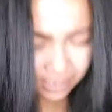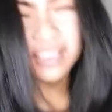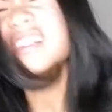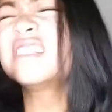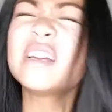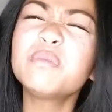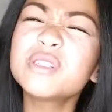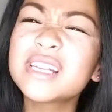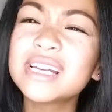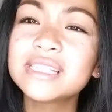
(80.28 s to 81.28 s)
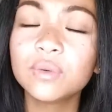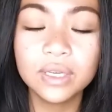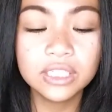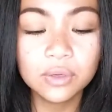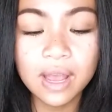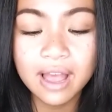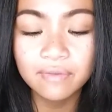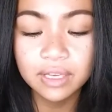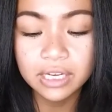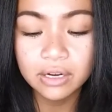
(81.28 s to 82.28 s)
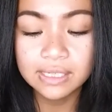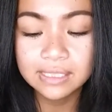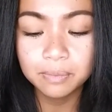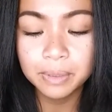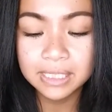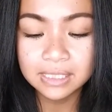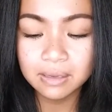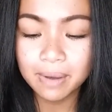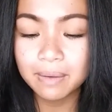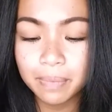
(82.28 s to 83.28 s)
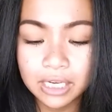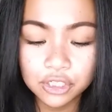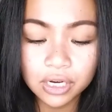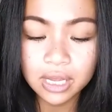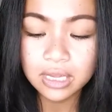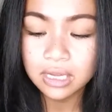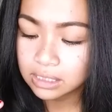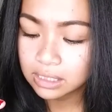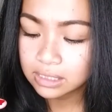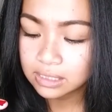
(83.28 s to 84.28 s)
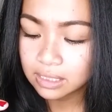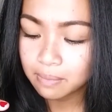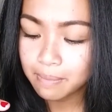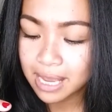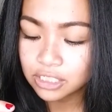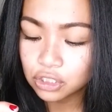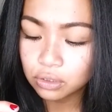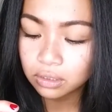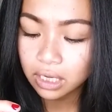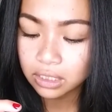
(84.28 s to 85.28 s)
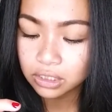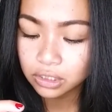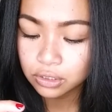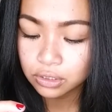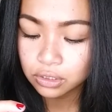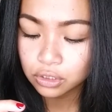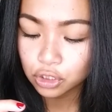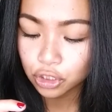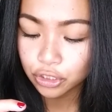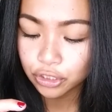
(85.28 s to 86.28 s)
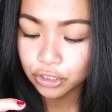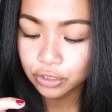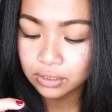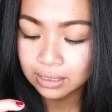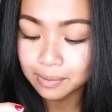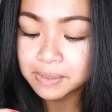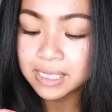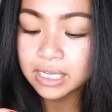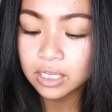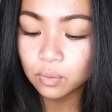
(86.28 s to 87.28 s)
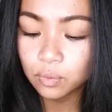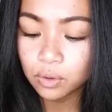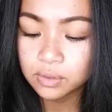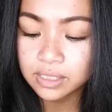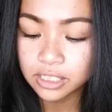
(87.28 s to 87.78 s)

deluxe sample size that we do have in here is the Pixi by Petra. This is the Master Luxter lipstick in Rose